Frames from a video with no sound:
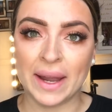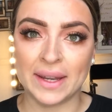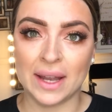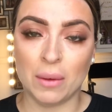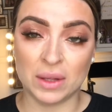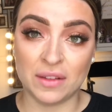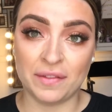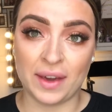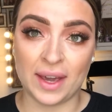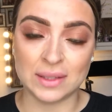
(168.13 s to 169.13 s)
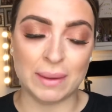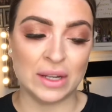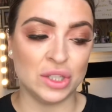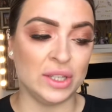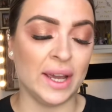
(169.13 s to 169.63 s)
in now with the first
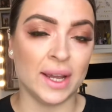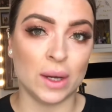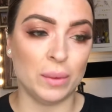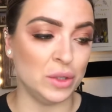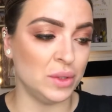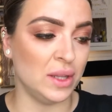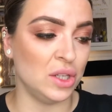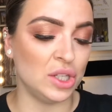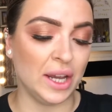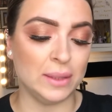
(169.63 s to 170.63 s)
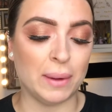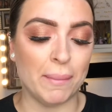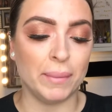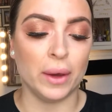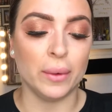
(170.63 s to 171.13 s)
matchstick, which was in the shade
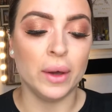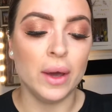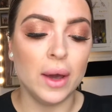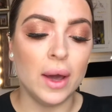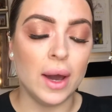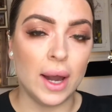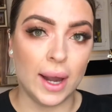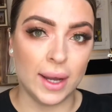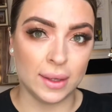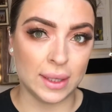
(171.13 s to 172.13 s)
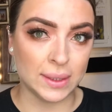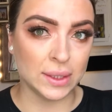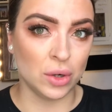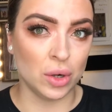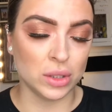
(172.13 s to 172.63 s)
Bamboo. And this is
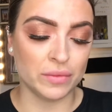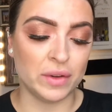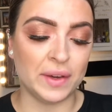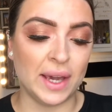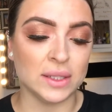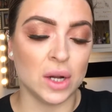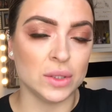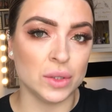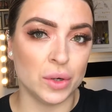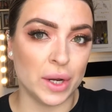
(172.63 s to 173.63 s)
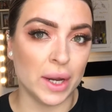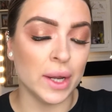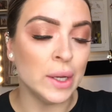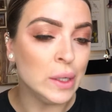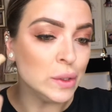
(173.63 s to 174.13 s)
called reverse
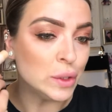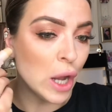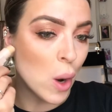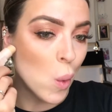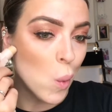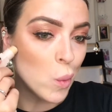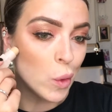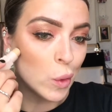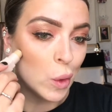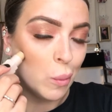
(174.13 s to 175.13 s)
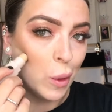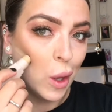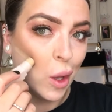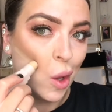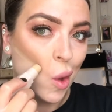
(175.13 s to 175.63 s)
contouring. So I'm just going to be